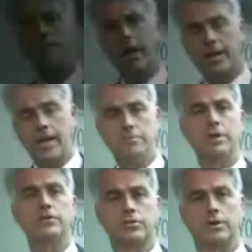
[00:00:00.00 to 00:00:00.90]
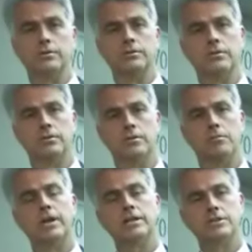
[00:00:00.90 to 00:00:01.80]
That can be true,
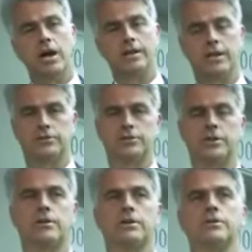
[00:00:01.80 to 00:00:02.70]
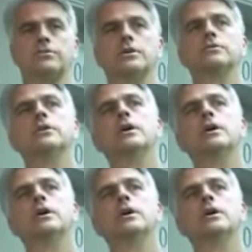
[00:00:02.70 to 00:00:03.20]
but it's not necessarily true.